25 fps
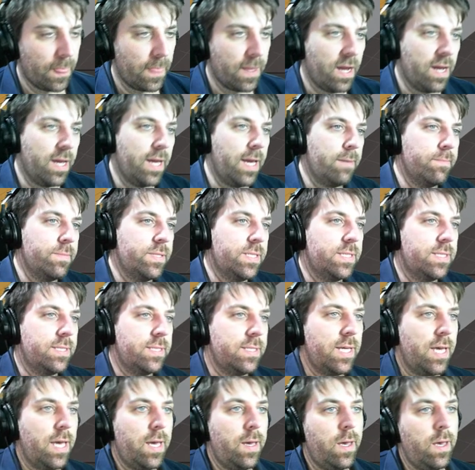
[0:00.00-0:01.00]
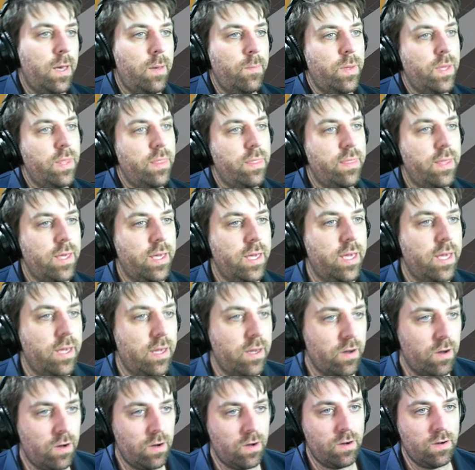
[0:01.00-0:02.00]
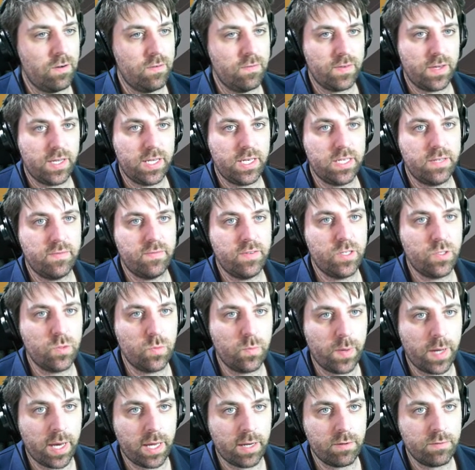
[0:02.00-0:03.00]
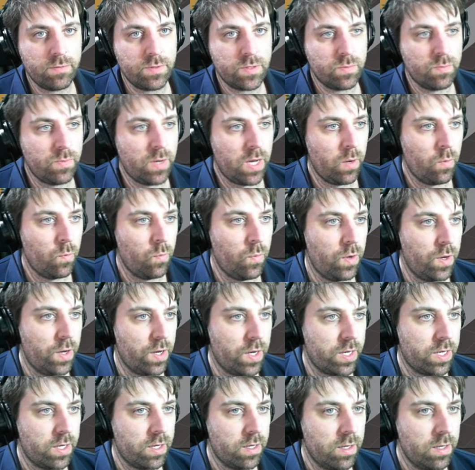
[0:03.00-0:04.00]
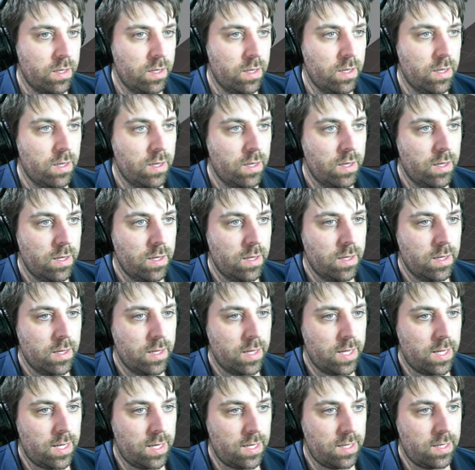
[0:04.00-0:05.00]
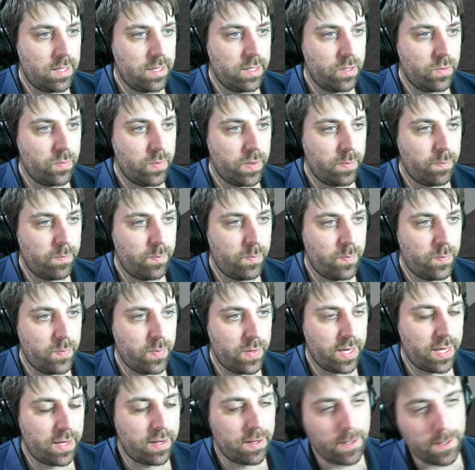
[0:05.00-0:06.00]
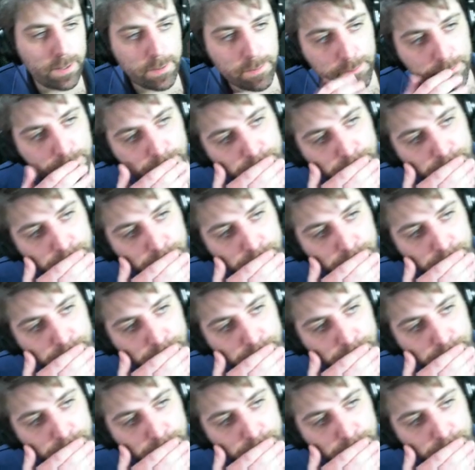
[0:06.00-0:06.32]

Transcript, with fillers: I am semi thinking of individual panels might work a little bit better.